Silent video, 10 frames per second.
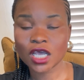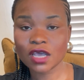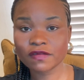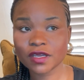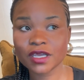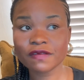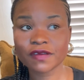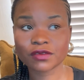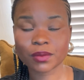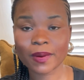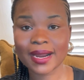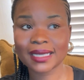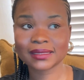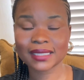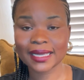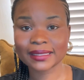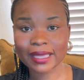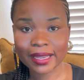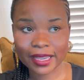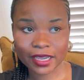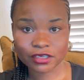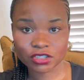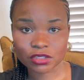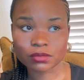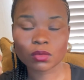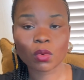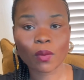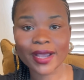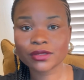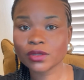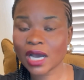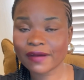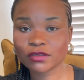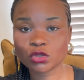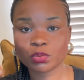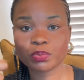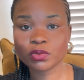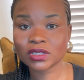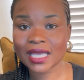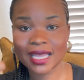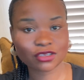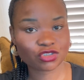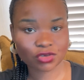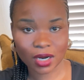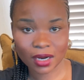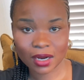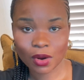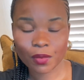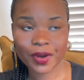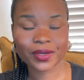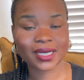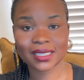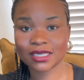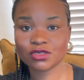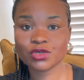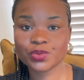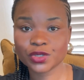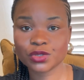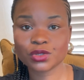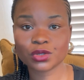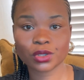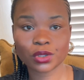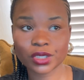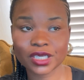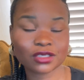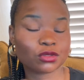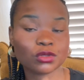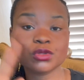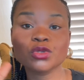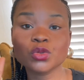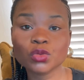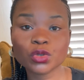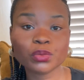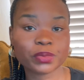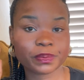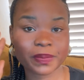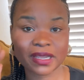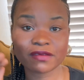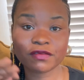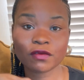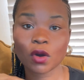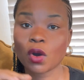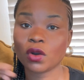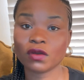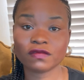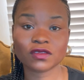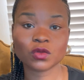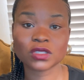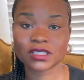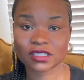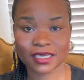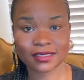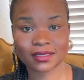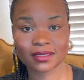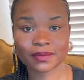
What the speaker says: If it requires like 10 kg, why do you have to put extra where you can actually reduce your luggage, so you wouldn't be paying for all of those charges?